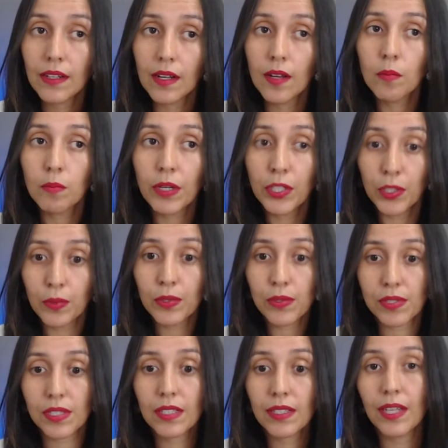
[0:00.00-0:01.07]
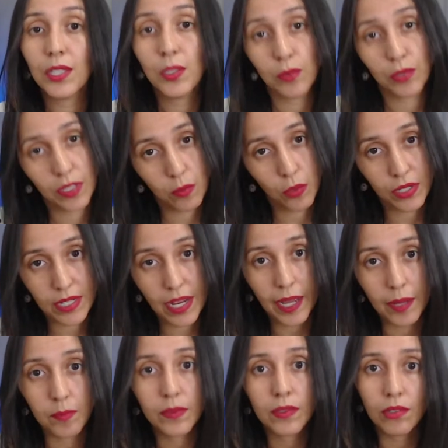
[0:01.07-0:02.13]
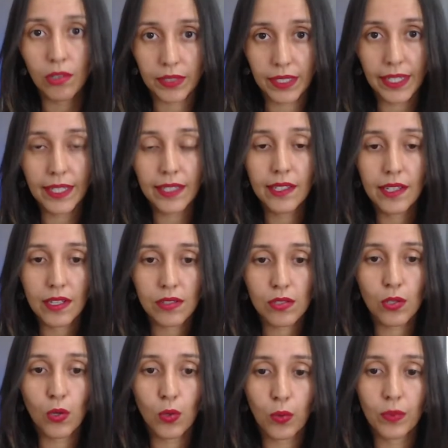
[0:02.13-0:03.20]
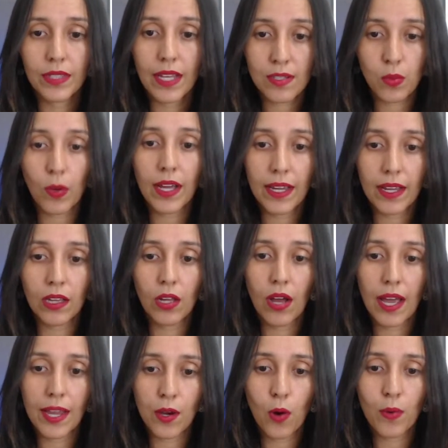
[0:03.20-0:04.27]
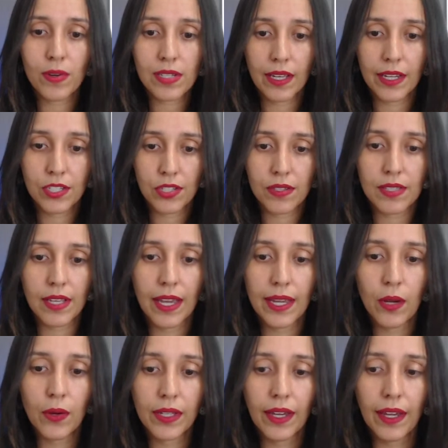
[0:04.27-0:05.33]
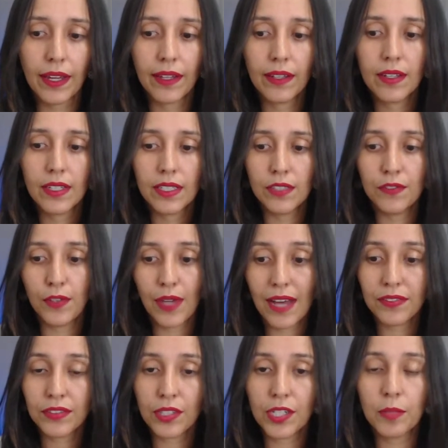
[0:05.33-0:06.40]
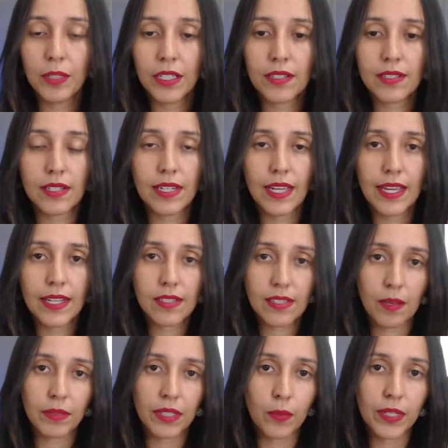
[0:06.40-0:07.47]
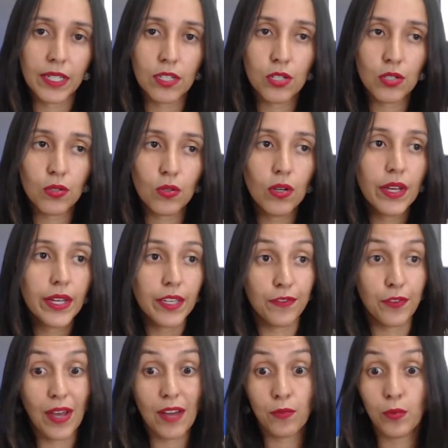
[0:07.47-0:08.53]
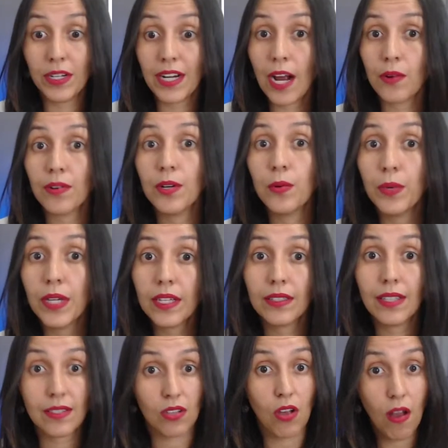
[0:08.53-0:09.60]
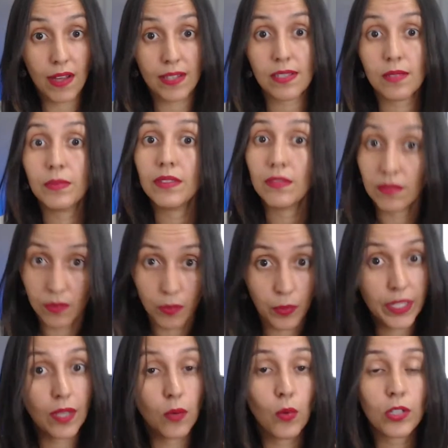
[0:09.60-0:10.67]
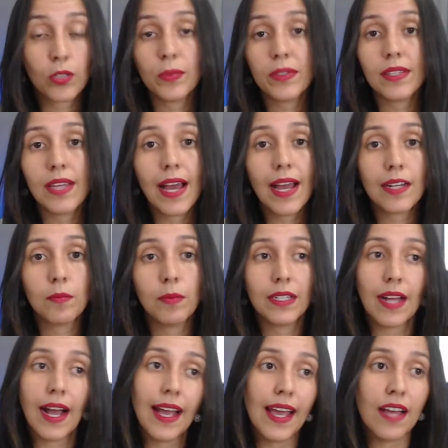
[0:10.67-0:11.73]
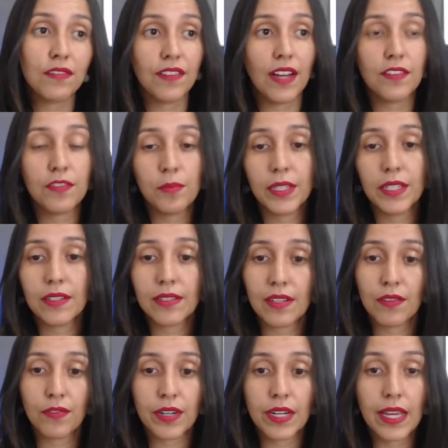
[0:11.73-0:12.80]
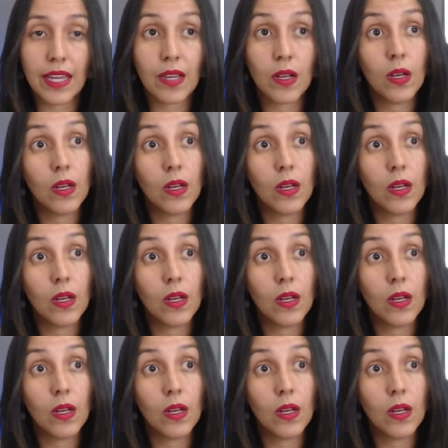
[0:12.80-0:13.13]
but you will see that you will need more time, okay? So that's why I always like to say, okay, if you have 30 minutes a day, something we can do. If you have 1 hour a week, that's awesome. We can work with that, but I have 5 minutes every day.